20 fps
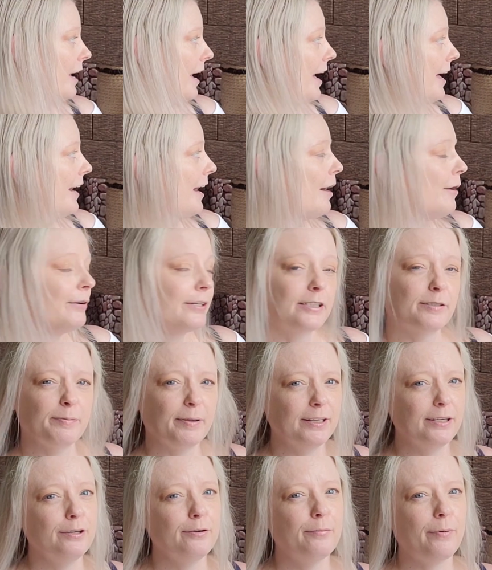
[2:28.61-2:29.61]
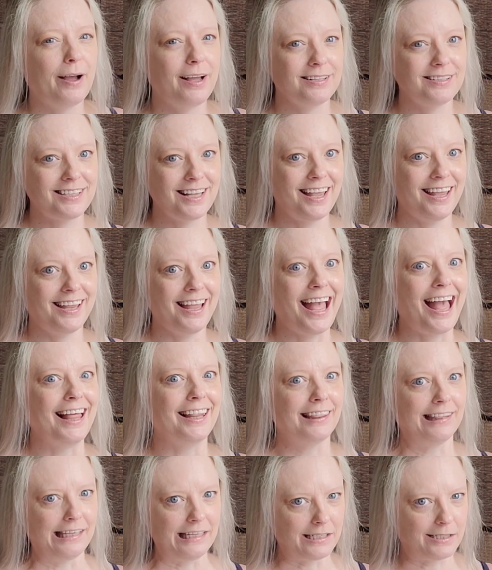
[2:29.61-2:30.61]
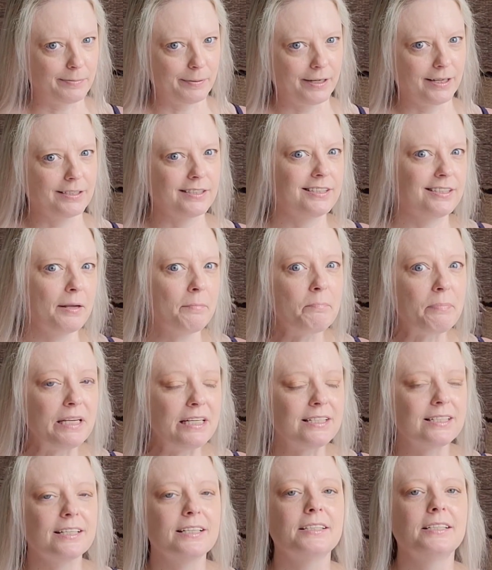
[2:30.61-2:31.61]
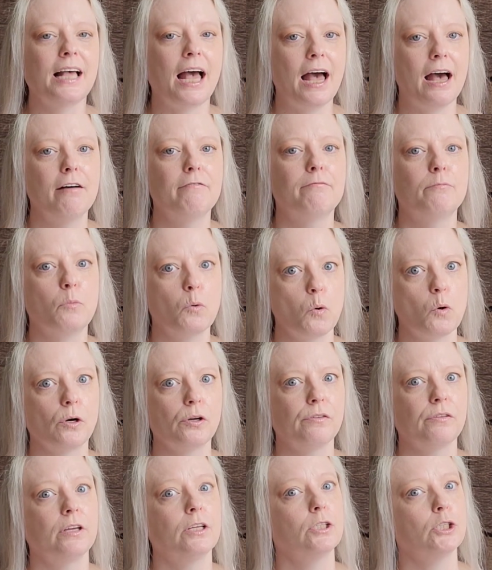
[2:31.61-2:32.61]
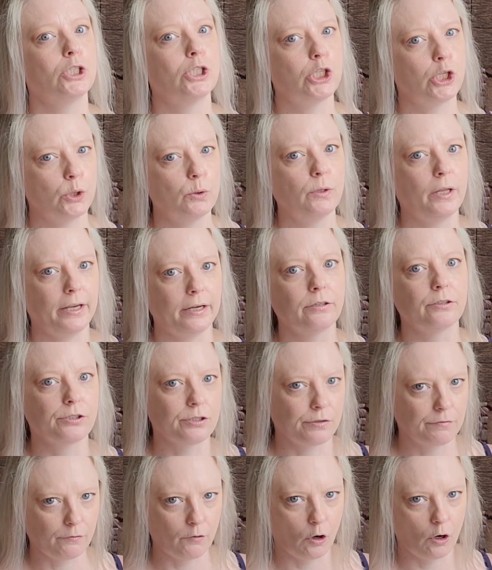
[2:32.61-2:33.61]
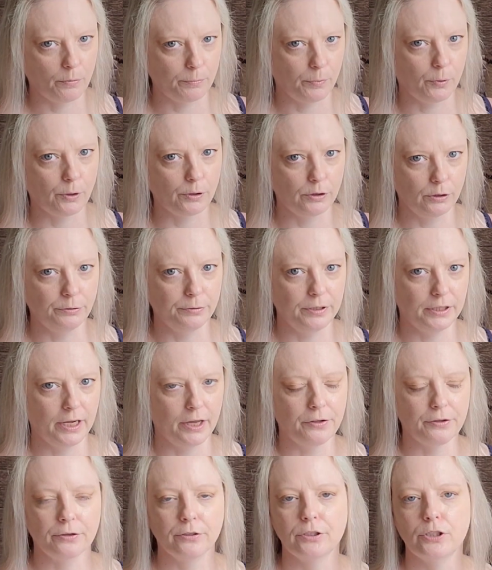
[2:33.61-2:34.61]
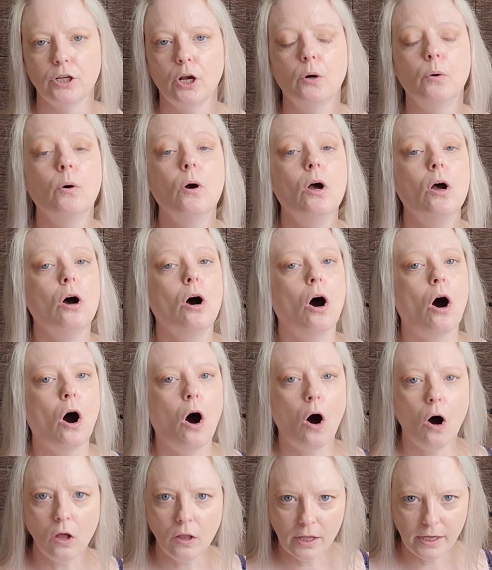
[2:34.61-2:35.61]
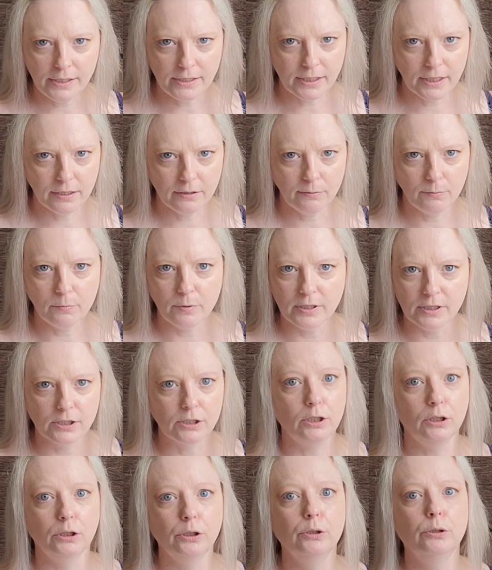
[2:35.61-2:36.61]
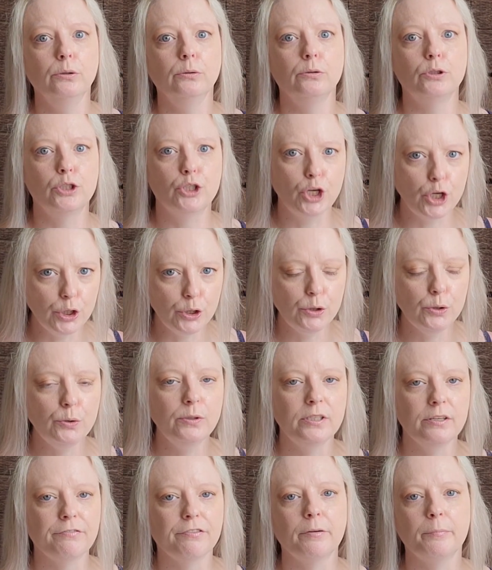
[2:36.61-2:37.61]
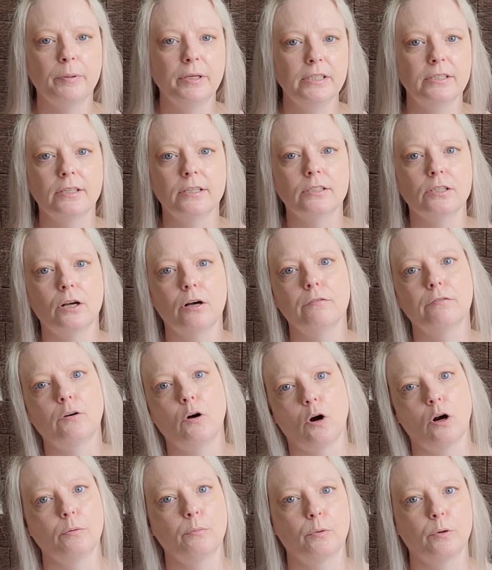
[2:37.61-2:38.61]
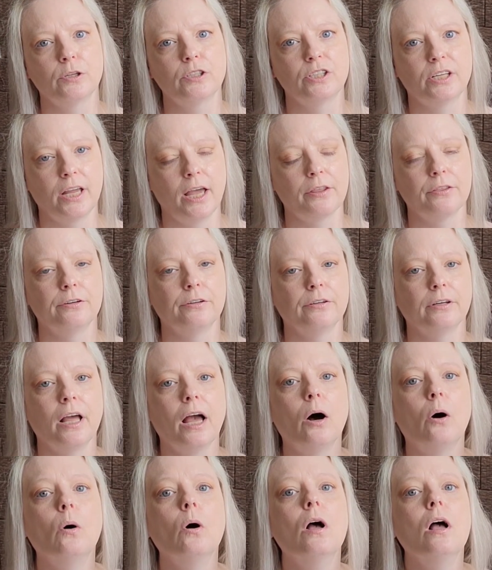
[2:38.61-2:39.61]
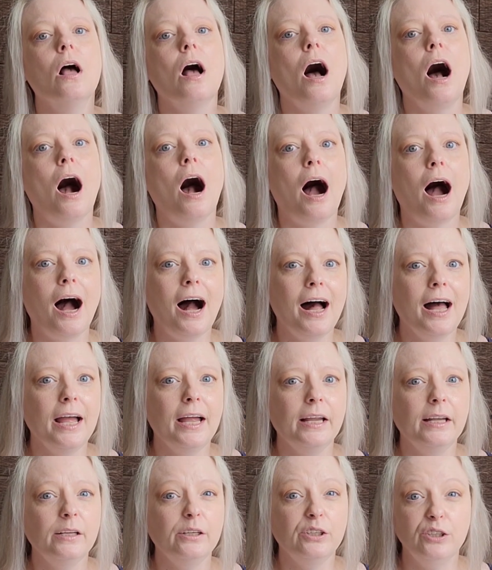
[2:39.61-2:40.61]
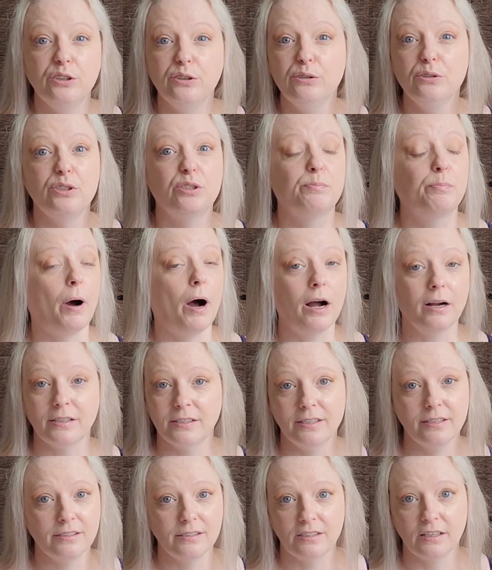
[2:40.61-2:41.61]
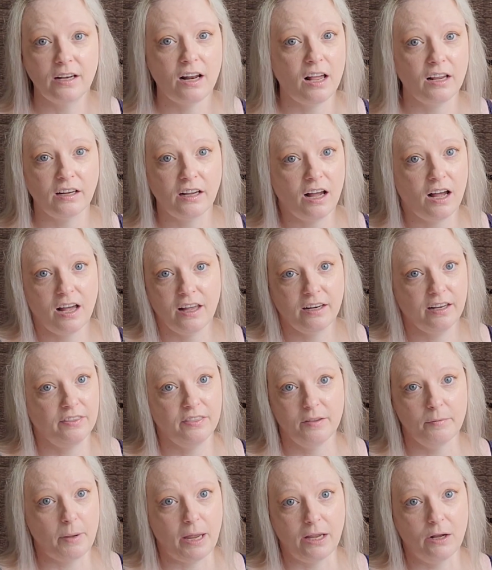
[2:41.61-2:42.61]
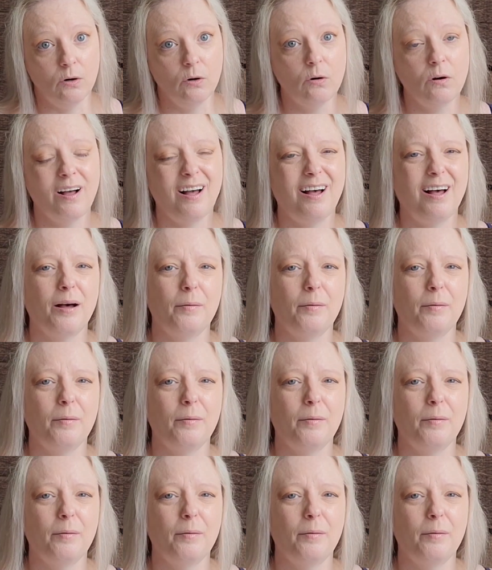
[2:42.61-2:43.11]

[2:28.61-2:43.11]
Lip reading: And I'll explain to you why I say at least, because some pieces have more than two layers of cardboard glued together. So all I did was glue two different pieces of cardboard together. Now, I used boxes that I got in the mail.